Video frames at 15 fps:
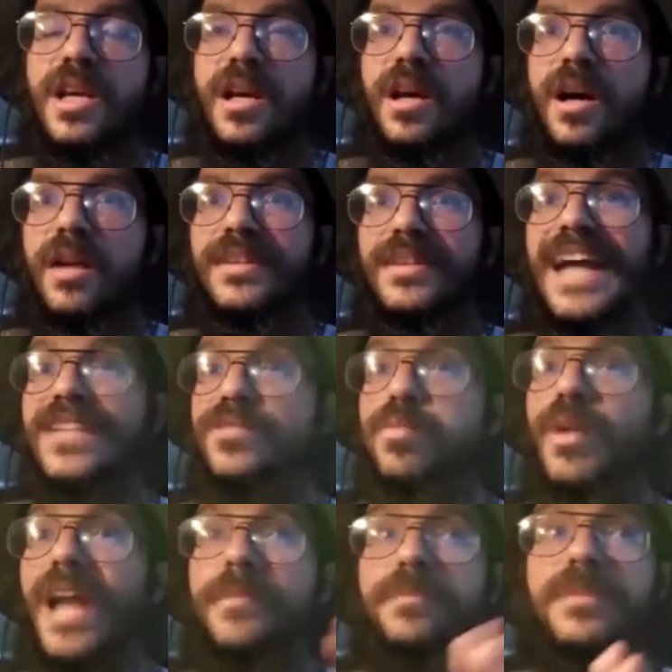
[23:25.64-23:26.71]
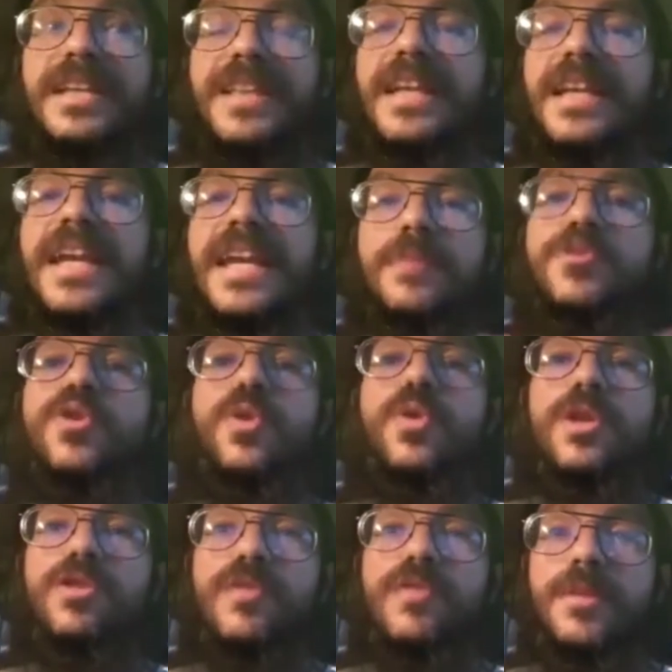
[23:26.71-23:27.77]
That's what I think they came to an
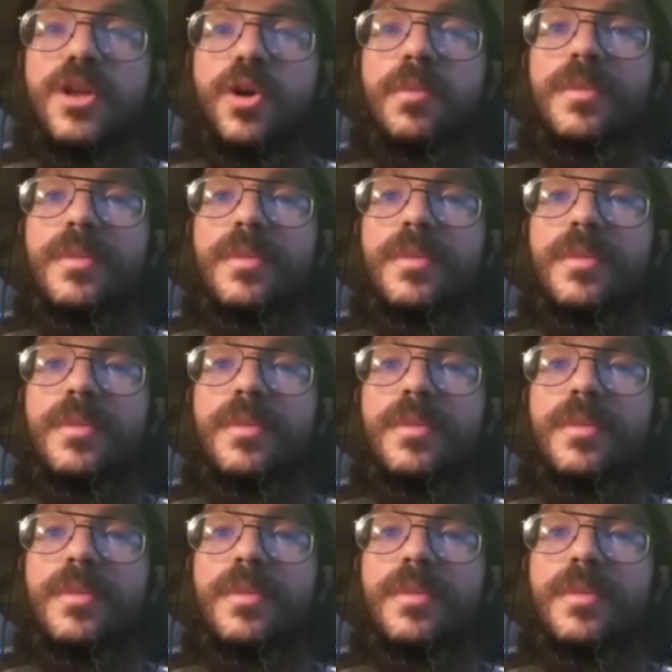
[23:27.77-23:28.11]
agreement on.